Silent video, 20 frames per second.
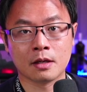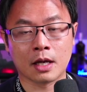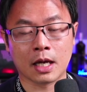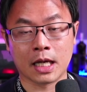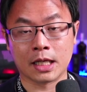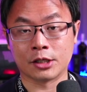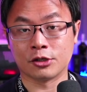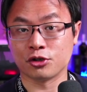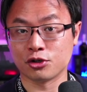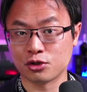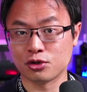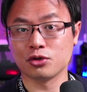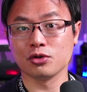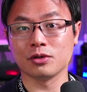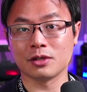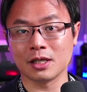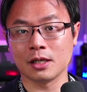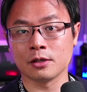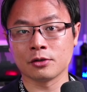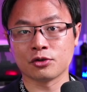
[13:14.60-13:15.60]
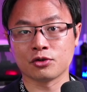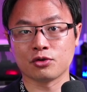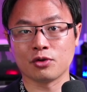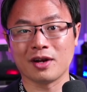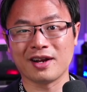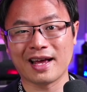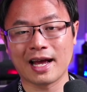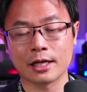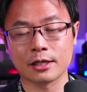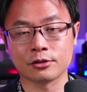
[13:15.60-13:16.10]
And should
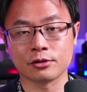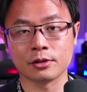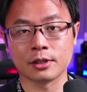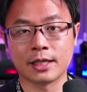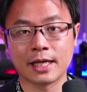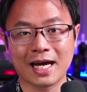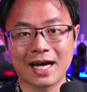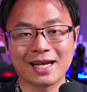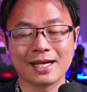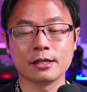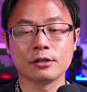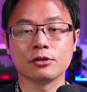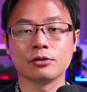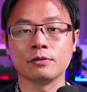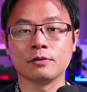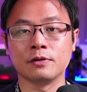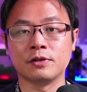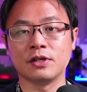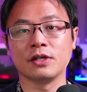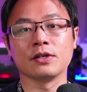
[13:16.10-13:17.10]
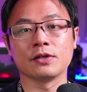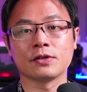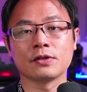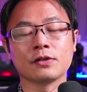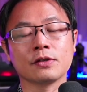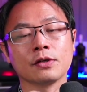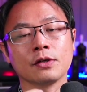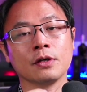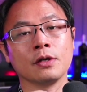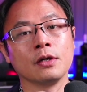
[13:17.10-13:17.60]
Australia actually get into
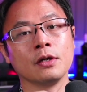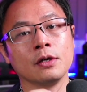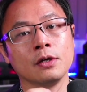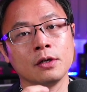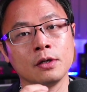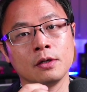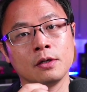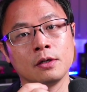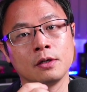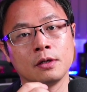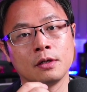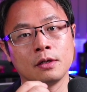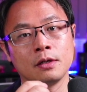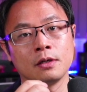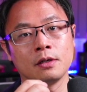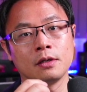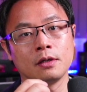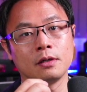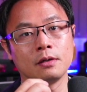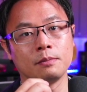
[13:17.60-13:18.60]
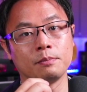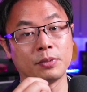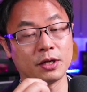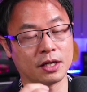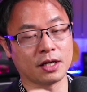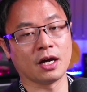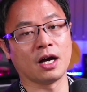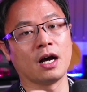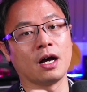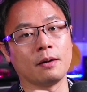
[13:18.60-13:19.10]
this,
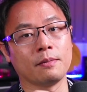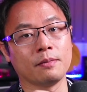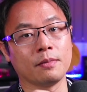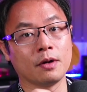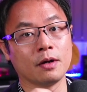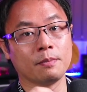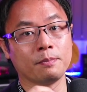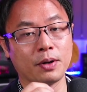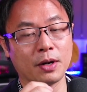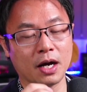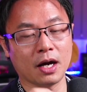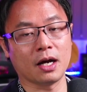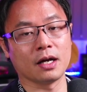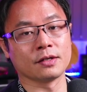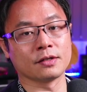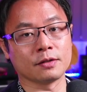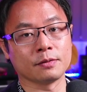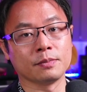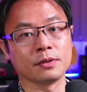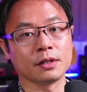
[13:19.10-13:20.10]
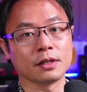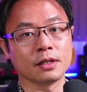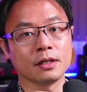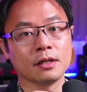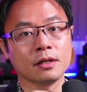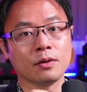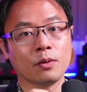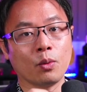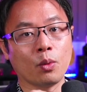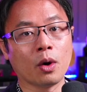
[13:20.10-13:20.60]
become
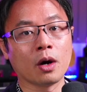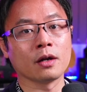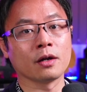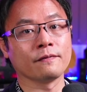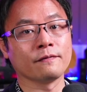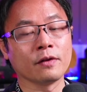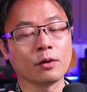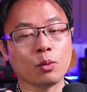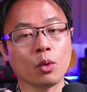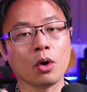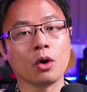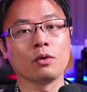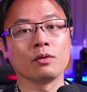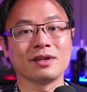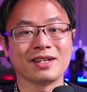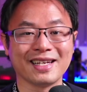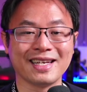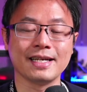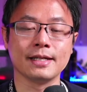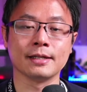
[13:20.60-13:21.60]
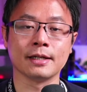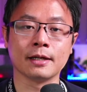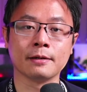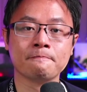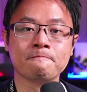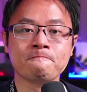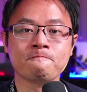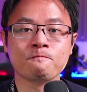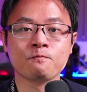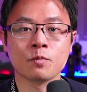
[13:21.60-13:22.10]
possibly one of the world leader
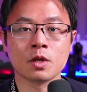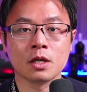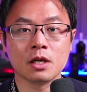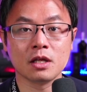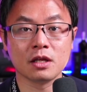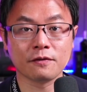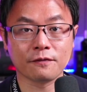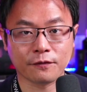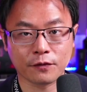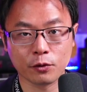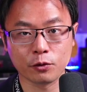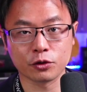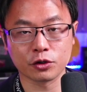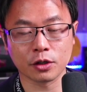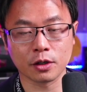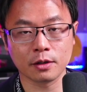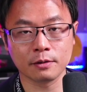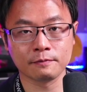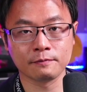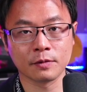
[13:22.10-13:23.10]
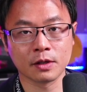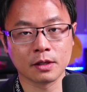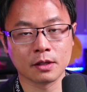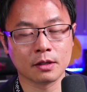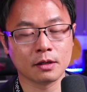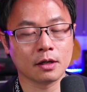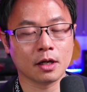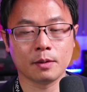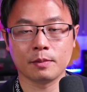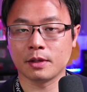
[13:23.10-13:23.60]
in the future,
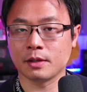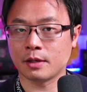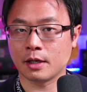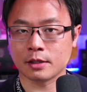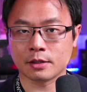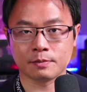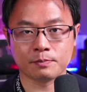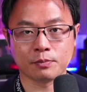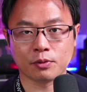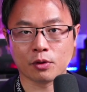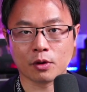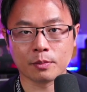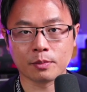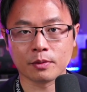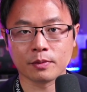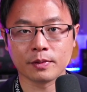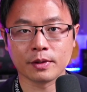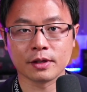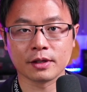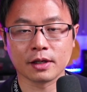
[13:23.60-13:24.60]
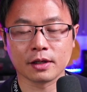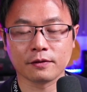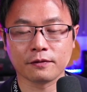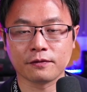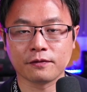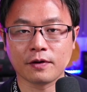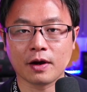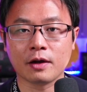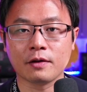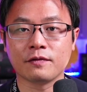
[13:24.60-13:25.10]
I mean, that's probably another
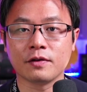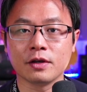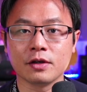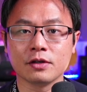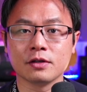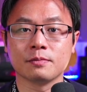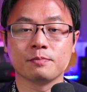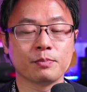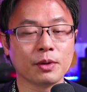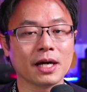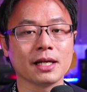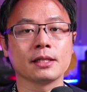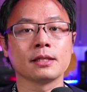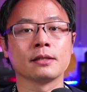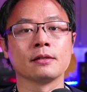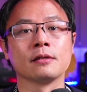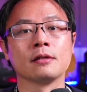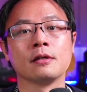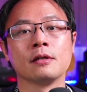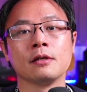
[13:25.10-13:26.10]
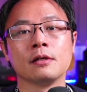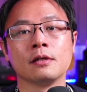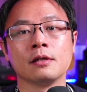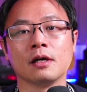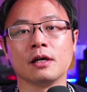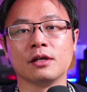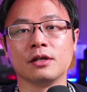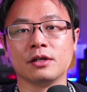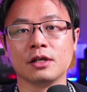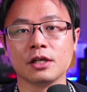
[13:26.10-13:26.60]
5 years, but
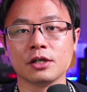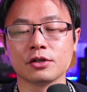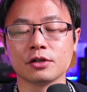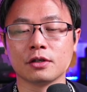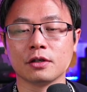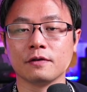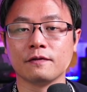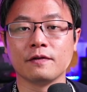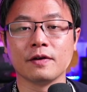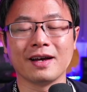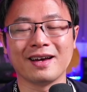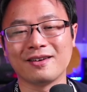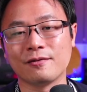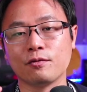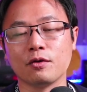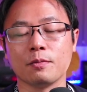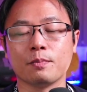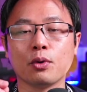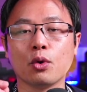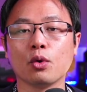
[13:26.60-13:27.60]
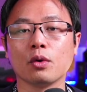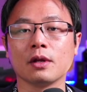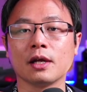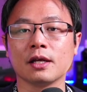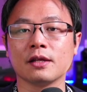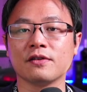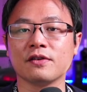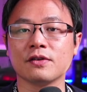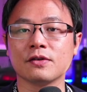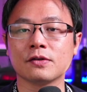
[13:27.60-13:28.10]
initiative, a report
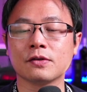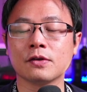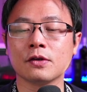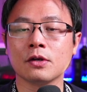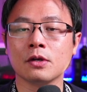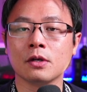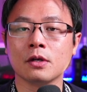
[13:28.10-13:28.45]
like this